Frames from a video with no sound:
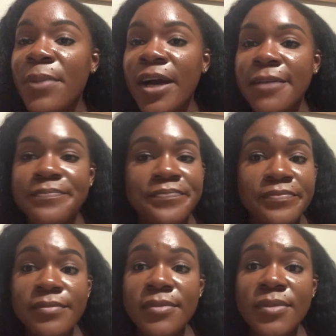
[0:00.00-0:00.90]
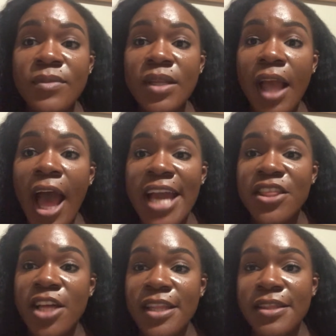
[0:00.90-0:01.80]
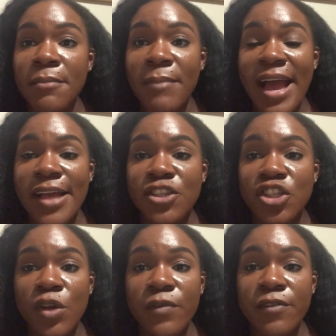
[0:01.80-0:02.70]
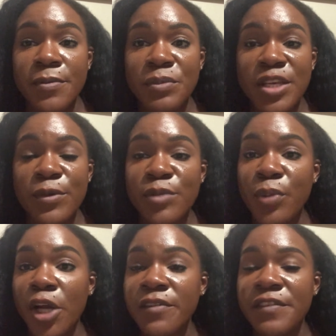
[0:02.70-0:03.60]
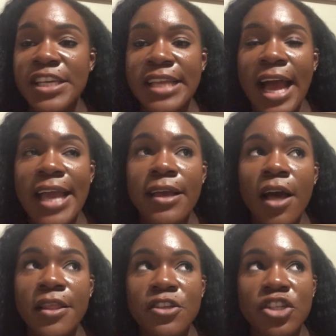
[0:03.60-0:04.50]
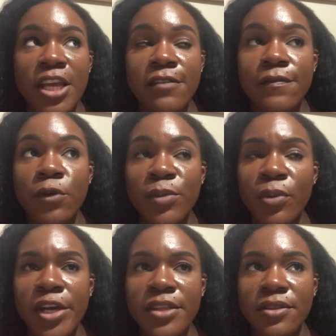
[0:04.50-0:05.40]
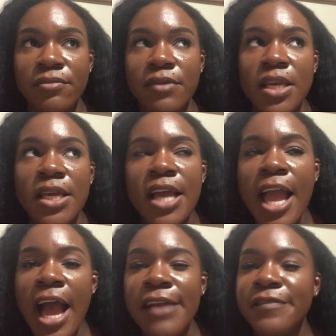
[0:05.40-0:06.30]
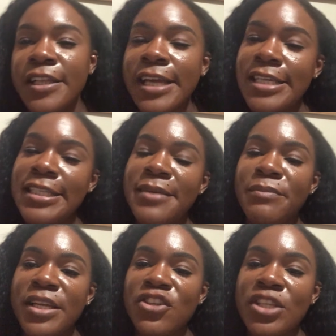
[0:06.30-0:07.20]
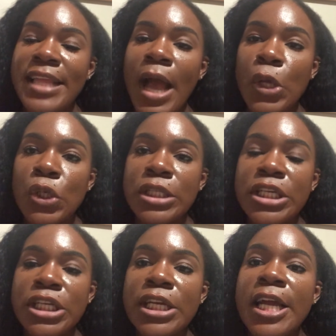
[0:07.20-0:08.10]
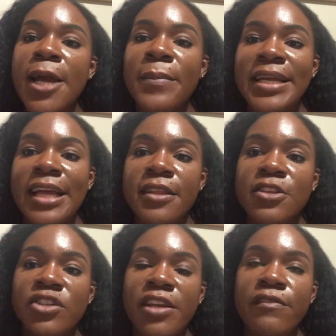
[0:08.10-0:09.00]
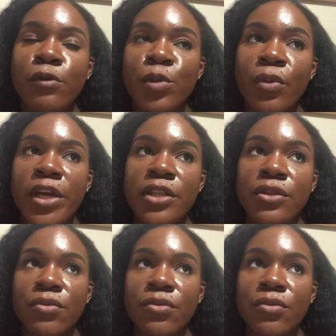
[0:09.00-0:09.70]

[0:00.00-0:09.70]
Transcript: but I thought that the match for me was perfect. I got the shade 4.3. I feel like I didn't mention that earlier, but I got the shade 4.3.